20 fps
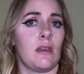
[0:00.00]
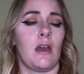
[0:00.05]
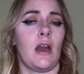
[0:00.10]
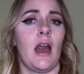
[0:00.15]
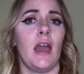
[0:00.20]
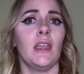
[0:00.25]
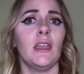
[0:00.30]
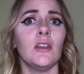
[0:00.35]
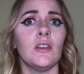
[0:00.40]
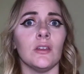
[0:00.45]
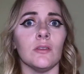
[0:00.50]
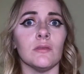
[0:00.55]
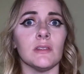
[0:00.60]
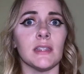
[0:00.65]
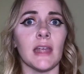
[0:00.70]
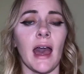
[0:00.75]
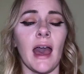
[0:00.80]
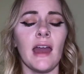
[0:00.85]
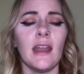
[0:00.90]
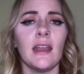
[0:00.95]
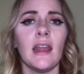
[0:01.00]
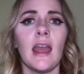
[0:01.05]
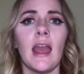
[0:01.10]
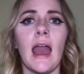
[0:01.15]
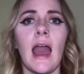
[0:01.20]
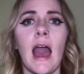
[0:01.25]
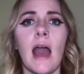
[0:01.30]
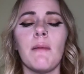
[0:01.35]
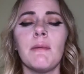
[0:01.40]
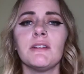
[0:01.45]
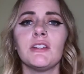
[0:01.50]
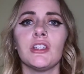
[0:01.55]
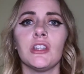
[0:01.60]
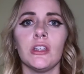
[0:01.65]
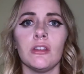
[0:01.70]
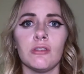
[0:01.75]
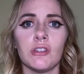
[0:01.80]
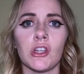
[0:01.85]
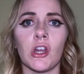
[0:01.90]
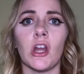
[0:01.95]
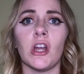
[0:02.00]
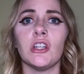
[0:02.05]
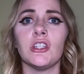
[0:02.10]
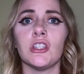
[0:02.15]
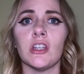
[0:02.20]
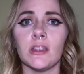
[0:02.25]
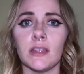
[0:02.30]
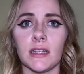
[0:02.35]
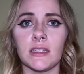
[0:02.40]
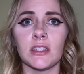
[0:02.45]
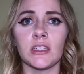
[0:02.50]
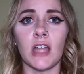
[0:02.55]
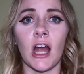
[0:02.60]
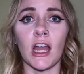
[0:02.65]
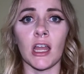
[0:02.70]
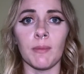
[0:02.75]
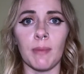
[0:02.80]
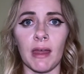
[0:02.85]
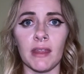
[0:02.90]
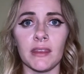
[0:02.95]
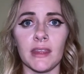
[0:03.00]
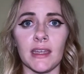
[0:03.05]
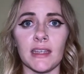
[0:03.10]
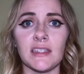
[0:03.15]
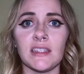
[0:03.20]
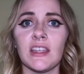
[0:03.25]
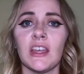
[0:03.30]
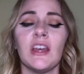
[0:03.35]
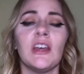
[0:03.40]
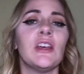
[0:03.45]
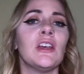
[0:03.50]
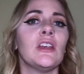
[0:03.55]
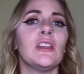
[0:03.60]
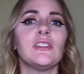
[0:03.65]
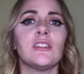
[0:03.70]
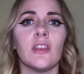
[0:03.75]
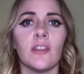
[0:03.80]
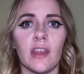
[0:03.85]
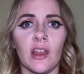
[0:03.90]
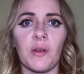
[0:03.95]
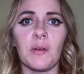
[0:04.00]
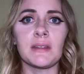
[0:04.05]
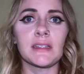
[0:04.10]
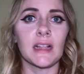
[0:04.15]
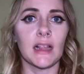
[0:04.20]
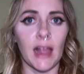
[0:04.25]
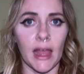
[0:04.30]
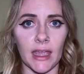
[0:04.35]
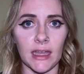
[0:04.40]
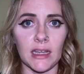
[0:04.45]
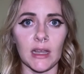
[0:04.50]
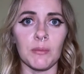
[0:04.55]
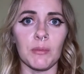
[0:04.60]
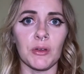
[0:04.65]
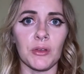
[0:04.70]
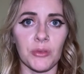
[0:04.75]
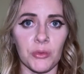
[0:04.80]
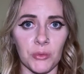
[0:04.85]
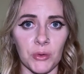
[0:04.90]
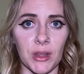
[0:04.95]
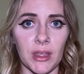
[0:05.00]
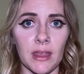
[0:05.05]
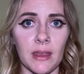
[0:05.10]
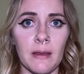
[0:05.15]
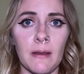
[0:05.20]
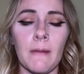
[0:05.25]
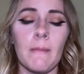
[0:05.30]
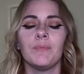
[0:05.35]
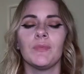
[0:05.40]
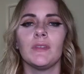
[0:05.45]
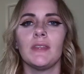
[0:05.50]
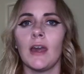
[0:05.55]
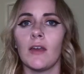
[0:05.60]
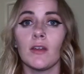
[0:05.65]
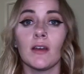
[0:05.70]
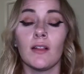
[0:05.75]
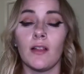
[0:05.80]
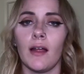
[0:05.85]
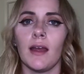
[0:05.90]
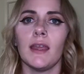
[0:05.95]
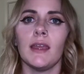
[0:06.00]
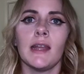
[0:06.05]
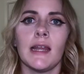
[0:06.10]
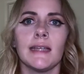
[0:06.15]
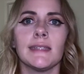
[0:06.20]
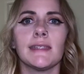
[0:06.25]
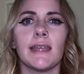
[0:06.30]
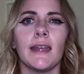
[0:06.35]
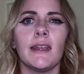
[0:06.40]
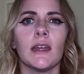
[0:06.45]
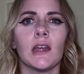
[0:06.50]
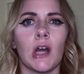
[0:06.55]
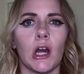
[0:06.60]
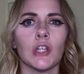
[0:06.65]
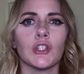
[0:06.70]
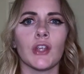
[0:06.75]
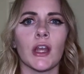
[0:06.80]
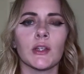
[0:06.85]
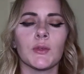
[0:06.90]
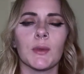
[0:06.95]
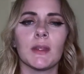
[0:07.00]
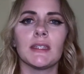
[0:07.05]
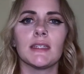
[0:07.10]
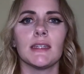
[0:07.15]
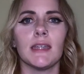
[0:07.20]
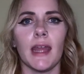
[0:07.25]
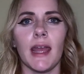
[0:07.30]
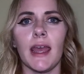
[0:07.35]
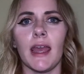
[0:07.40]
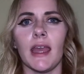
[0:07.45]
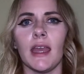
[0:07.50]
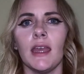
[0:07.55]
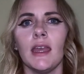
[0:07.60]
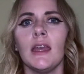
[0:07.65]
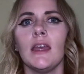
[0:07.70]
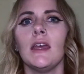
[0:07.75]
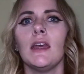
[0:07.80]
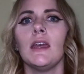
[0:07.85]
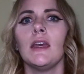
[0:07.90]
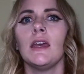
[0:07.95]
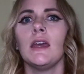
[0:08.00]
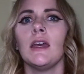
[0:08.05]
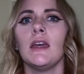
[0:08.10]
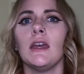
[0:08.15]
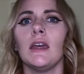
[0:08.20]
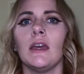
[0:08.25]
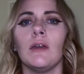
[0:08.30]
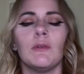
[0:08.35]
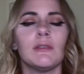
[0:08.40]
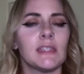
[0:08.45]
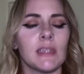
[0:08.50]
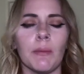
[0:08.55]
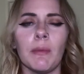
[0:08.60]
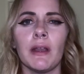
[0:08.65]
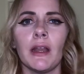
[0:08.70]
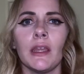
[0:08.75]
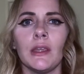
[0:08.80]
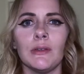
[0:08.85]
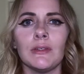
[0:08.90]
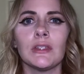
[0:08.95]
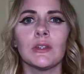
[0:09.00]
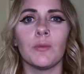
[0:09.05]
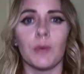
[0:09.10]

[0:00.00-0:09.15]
I could use that. How much do you charge? Let's talk about this. So there was client number 3. Now the client I signed a contract with today was someone I used to